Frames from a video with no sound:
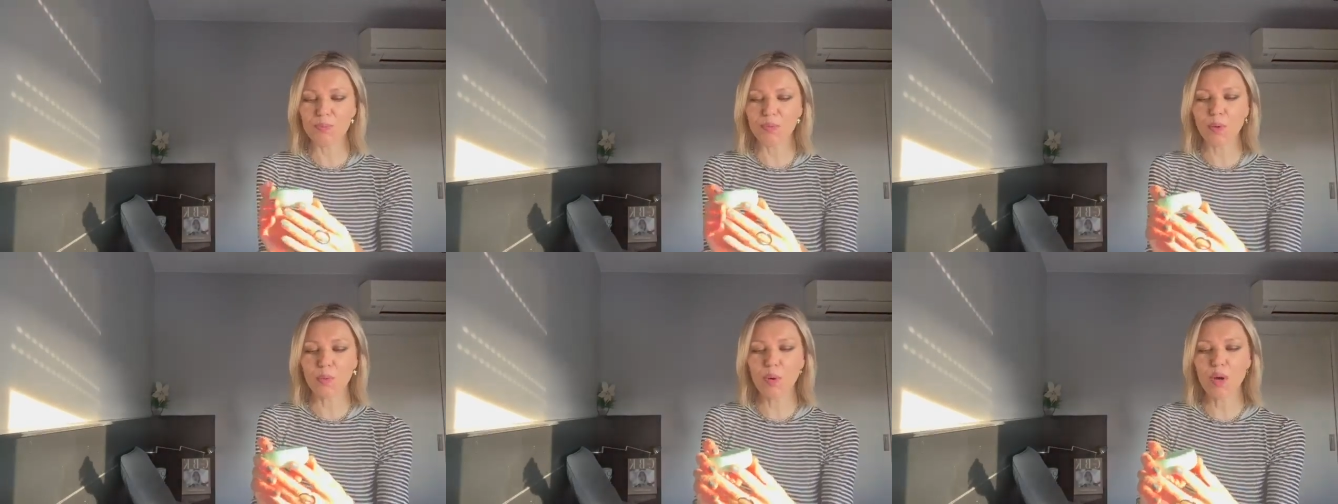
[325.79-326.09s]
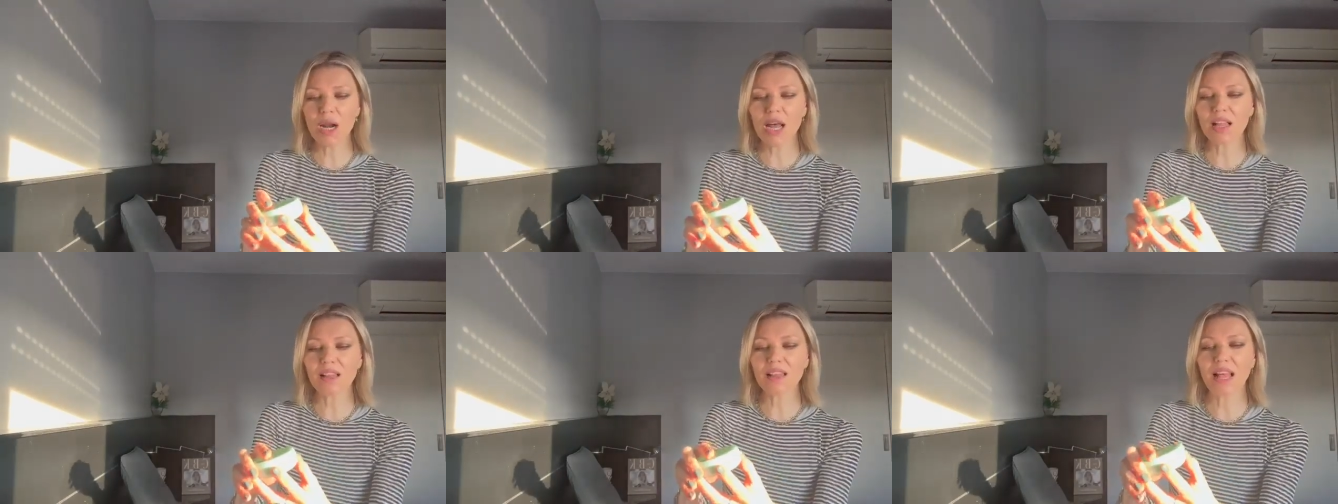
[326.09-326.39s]

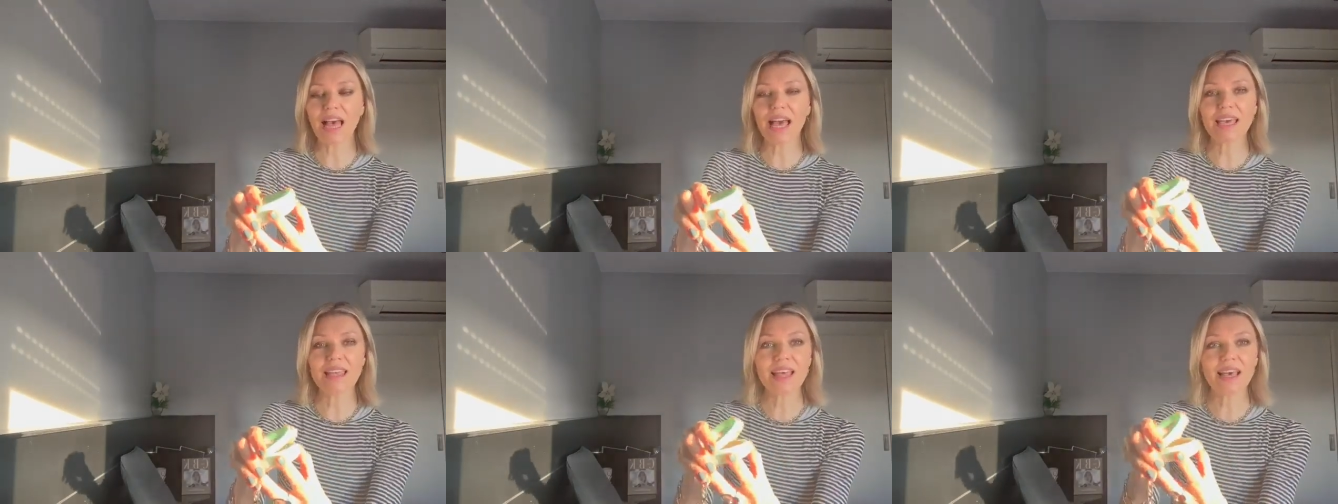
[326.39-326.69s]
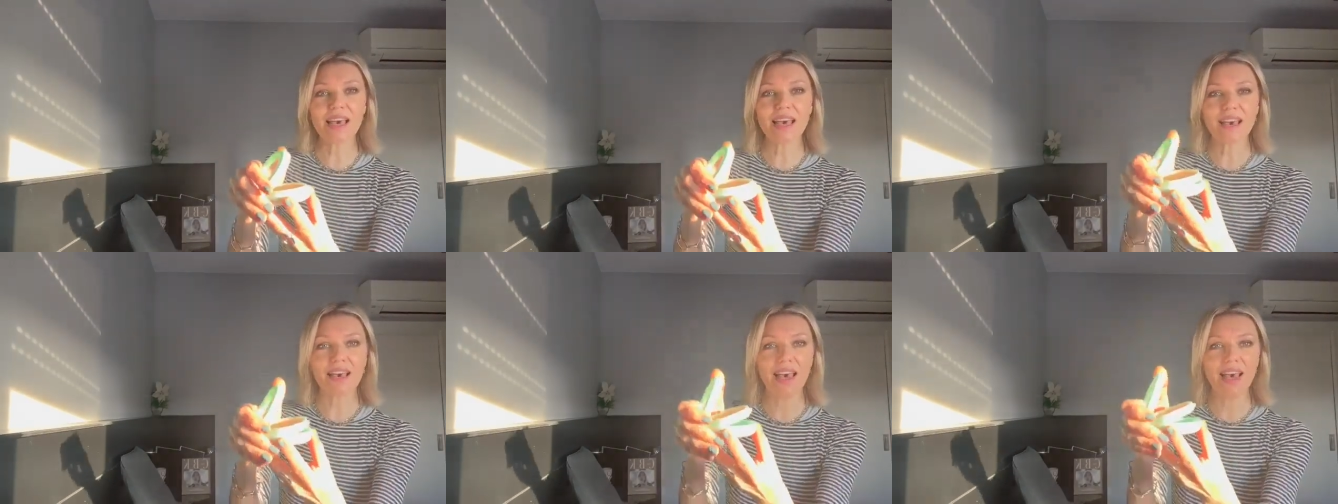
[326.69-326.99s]
What I like,
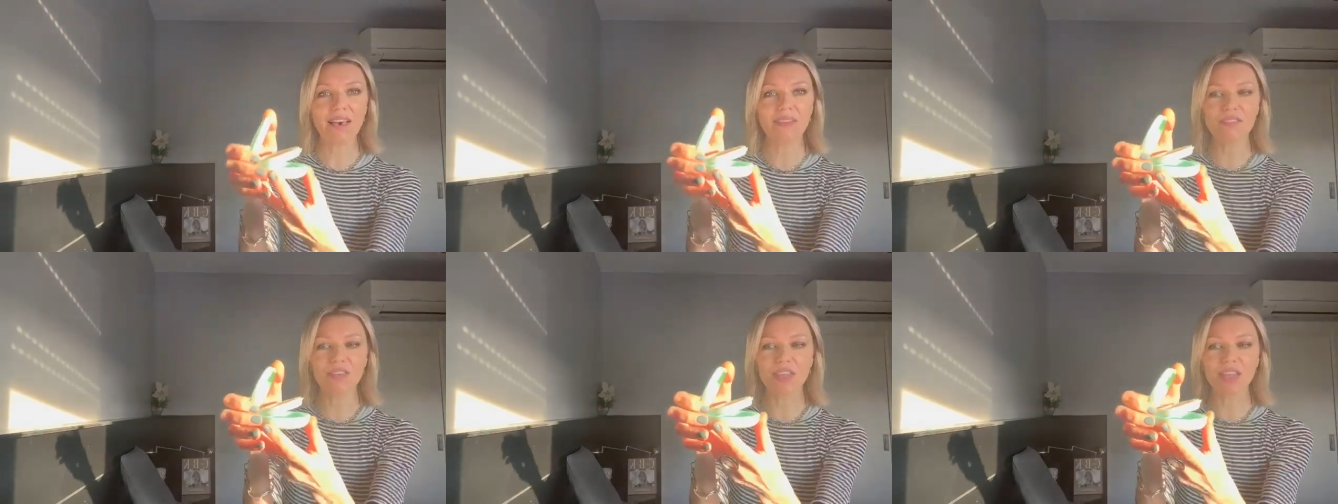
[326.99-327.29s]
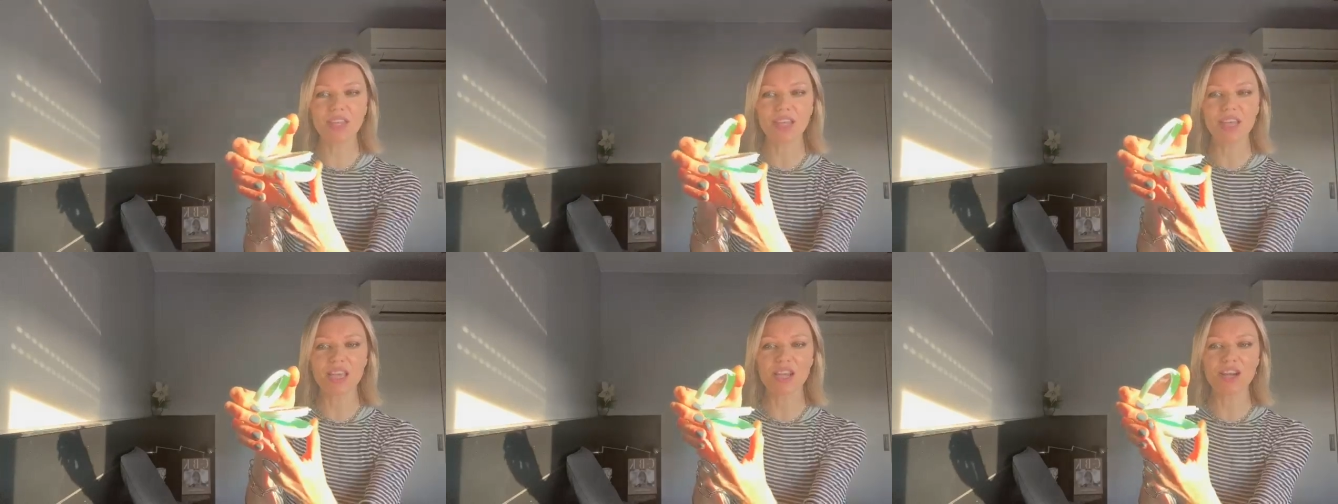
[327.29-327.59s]
I have
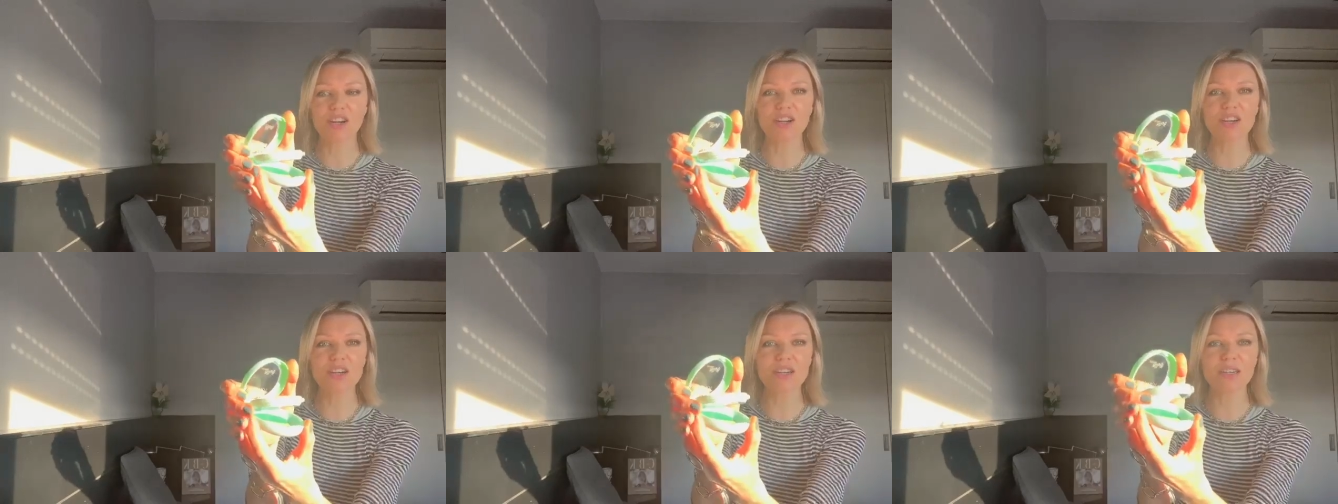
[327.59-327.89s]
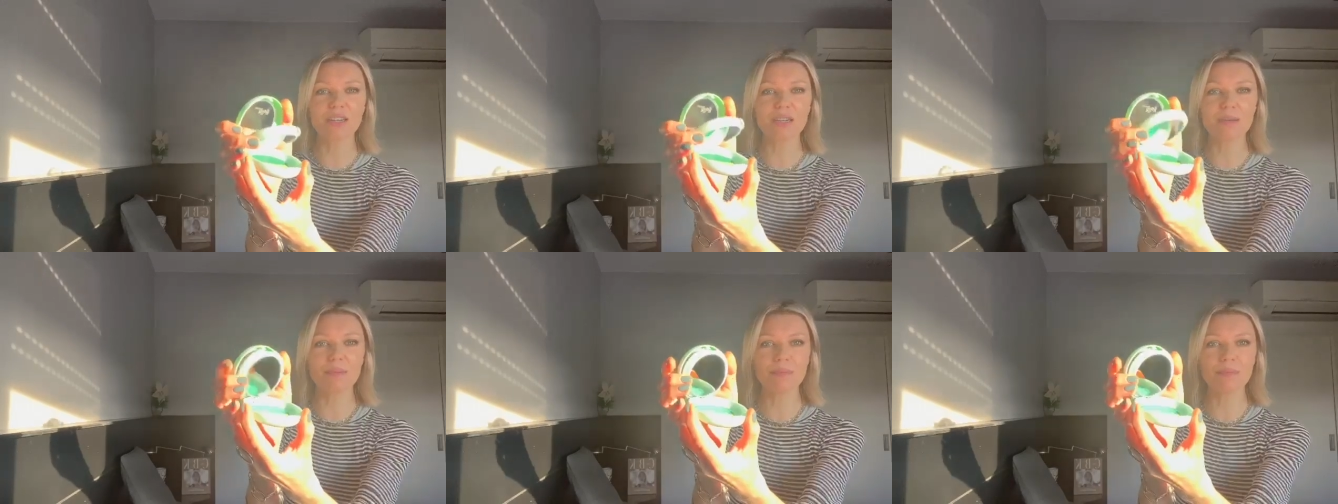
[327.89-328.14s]
here